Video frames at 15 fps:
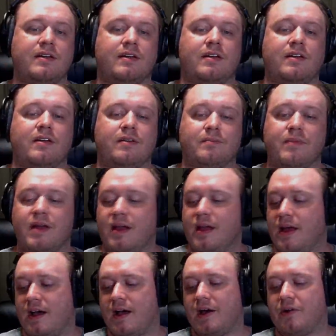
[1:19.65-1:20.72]
Um,
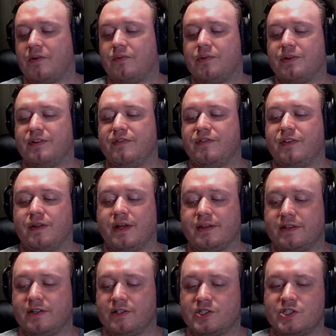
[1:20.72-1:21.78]
I don't really feel like
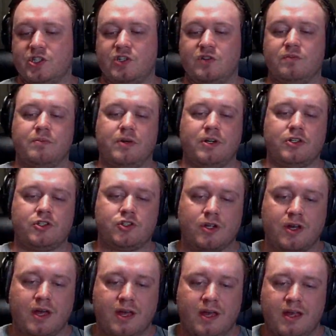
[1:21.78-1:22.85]
there's too much
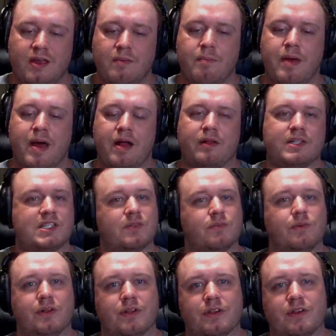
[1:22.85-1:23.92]
imbalance
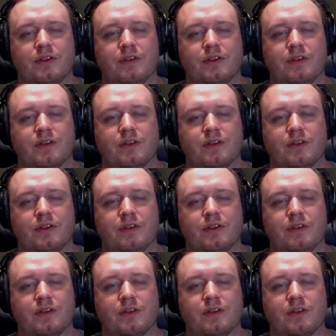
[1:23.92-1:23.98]
with